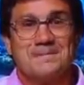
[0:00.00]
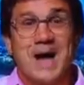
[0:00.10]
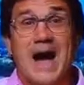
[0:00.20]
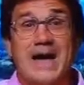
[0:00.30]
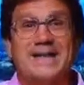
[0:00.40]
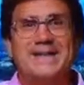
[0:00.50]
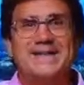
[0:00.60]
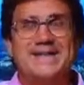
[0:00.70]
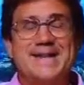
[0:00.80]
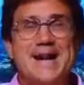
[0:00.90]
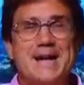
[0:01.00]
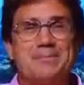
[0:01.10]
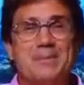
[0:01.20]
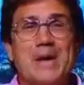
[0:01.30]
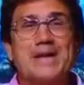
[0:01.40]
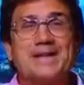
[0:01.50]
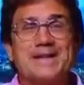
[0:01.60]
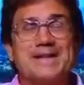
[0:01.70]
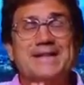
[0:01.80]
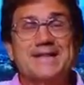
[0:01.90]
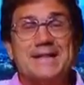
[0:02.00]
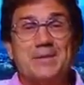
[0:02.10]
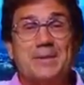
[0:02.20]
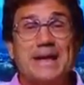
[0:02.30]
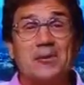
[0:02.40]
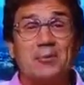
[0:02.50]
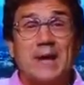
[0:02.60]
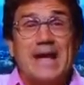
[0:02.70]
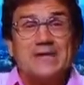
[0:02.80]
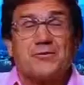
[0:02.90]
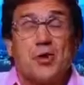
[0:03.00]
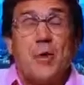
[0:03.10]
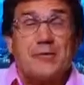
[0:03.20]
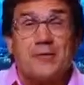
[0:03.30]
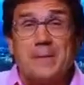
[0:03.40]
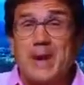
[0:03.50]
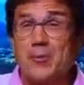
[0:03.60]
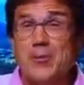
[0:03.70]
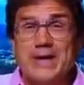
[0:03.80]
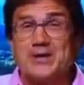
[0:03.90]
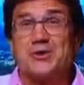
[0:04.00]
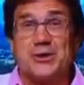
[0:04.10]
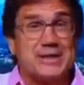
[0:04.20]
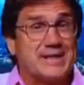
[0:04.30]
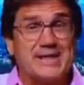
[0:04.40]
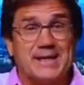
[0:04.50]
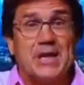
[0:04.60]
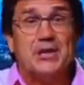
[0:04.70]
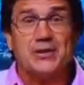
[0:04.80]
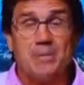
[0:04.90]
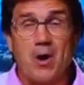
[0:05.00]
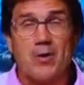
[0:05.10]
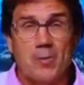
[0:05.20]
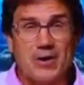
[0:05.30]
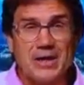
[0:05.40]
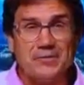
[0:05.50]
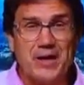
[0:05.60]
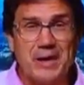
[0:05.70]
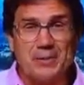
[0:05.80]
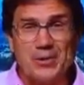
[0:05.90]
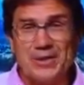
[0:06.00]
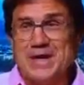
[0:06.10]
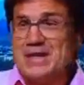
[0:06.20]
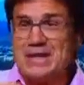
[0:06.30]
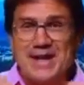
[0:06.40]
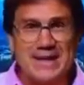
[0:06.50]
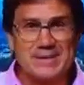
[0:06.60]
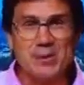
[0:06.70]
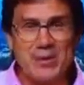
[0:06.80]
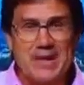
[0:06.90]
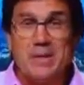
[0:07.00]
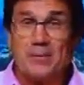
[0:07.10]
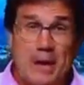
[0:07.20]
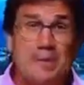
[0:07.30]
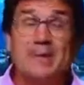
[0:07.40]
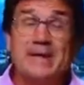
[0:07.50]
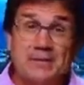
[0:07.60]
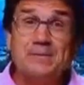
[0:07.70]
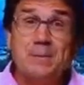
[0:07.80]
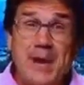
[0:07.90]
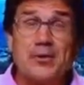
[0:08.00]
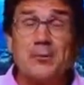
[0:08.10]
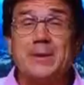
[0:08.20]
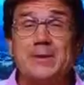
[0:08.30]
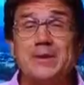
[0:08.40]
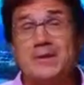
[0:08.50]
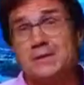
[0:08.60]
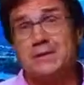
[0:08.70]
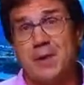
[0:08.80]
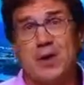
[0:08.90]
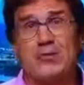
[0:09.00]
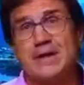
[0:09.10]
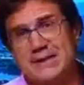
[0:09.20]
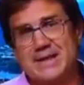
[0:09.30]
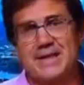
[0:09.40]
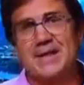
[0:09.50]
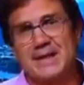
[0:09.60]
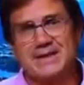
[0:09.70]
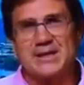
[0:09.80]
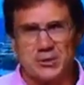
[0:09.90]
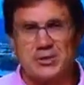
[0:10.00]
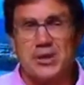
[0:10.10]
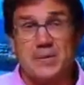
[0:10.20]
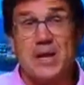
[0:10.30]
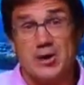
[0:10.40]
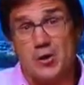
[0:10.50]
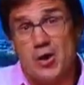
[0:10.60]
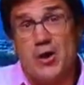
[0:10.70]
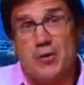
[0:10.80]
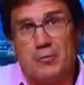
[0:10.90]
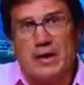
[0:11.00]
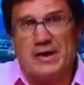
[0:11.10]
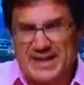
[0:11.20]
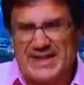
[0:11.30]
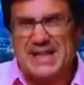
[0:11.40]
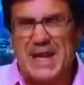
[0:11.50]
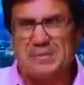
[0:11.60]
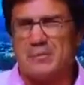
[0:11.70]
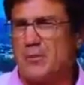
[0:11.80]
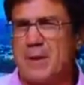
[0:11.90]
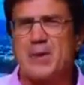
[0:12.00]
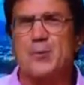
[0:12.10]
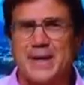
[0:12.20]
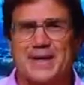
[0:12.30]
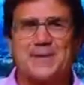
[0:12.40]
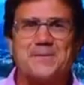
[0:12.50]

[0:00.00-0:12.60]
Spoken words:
I did not, but this is something that will go on for about a week, so you can see it tomorrow morning if you get up early, the next morning, probably even better, will be tomorrow, the next day, and the next day. So it's going to be this alignment for about a week.